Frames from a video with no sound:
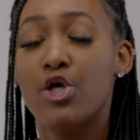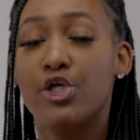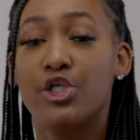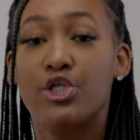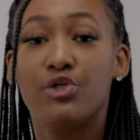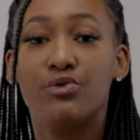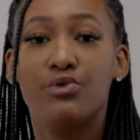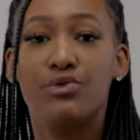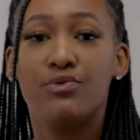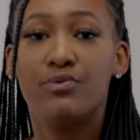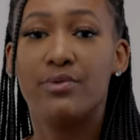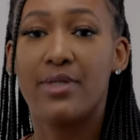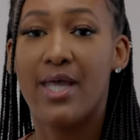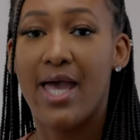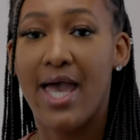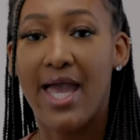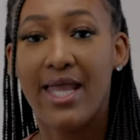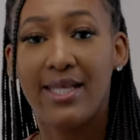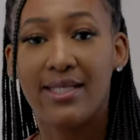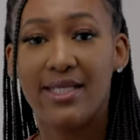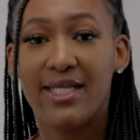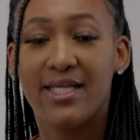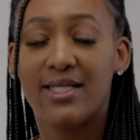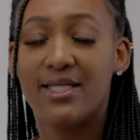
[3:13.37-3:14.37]
you do
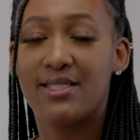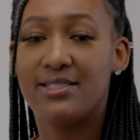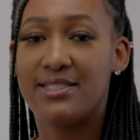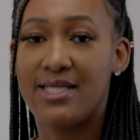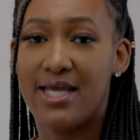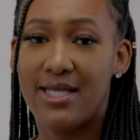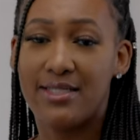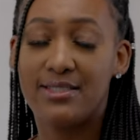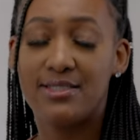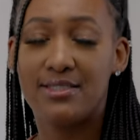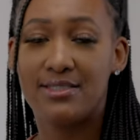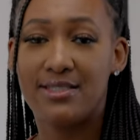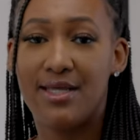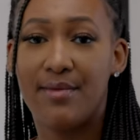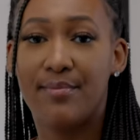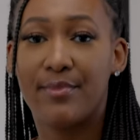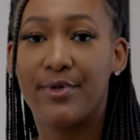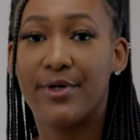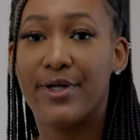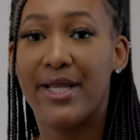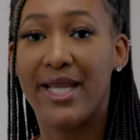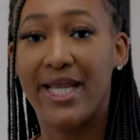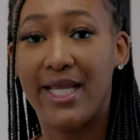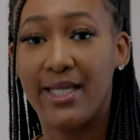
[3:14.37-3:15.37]
not need a DUNS
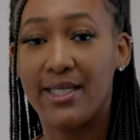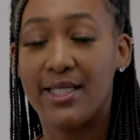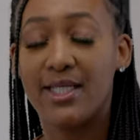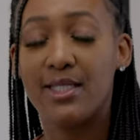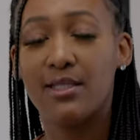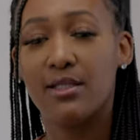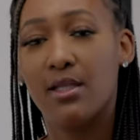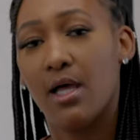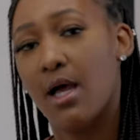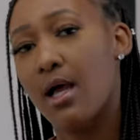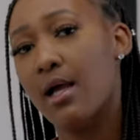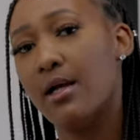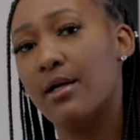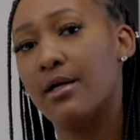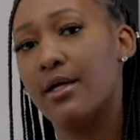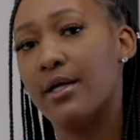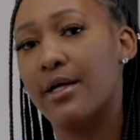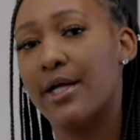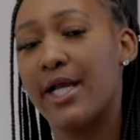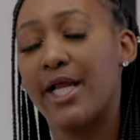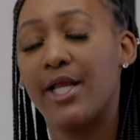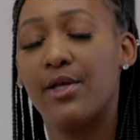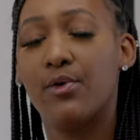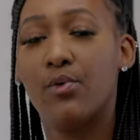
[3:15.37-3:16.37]
number any
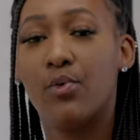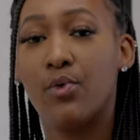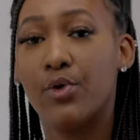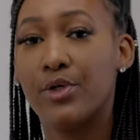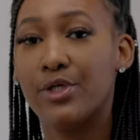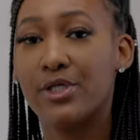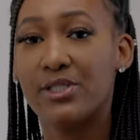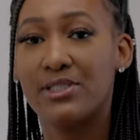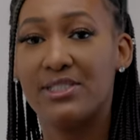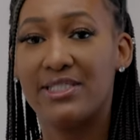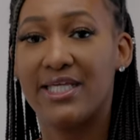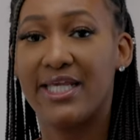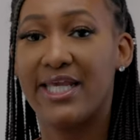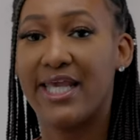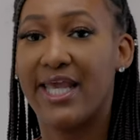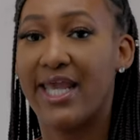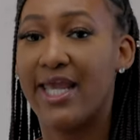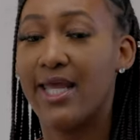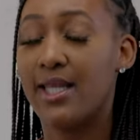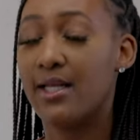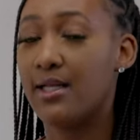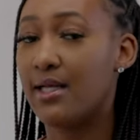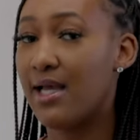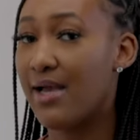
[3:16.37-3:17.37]
longer in order to
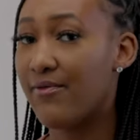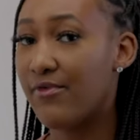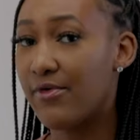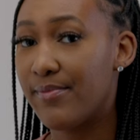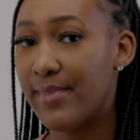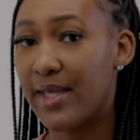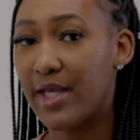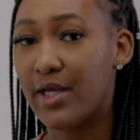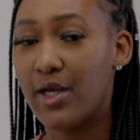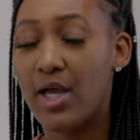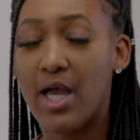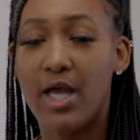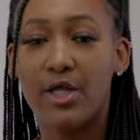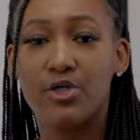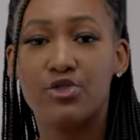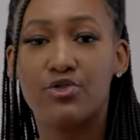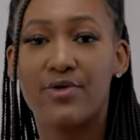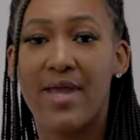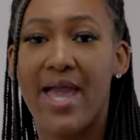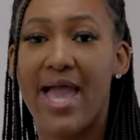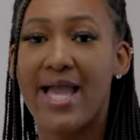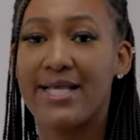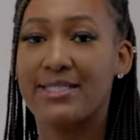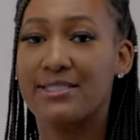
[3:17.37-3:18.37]
get government
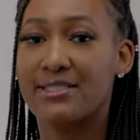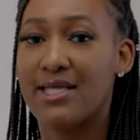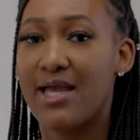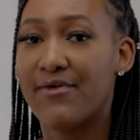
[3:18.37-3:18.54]
contracts,